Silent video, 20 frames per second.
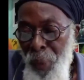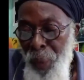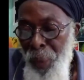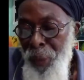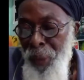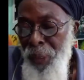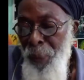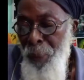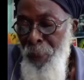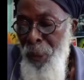
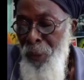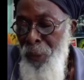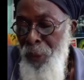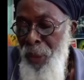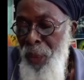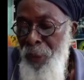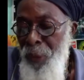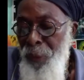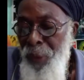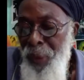Accept the
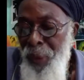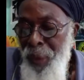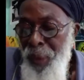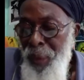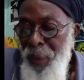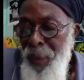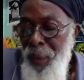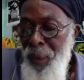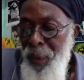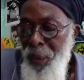
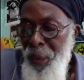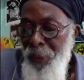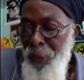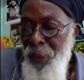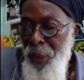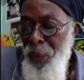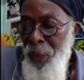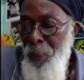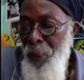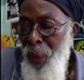divinity of
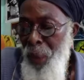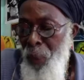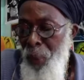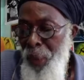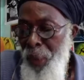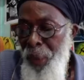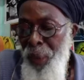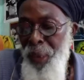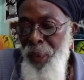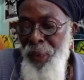
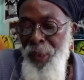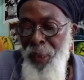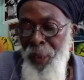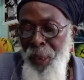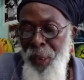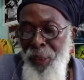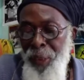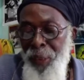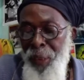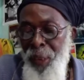Kadamawi Haile
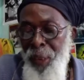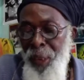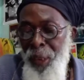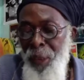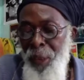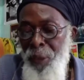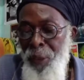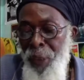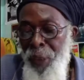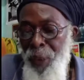Selassie and
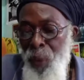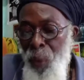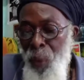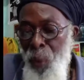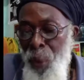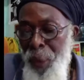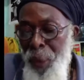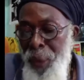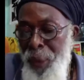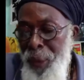the divine
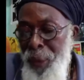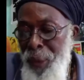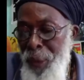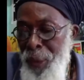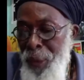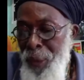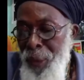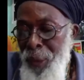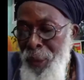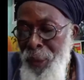
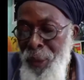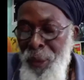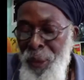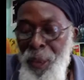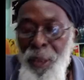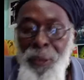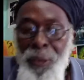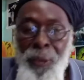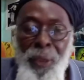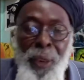qualities
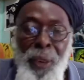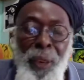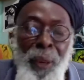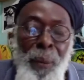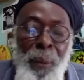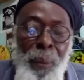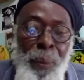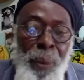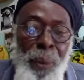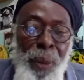of
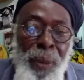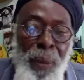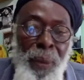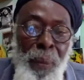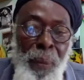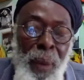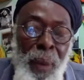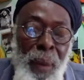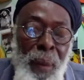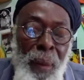Empress
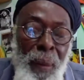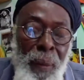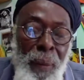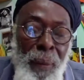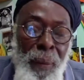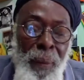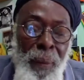Menin.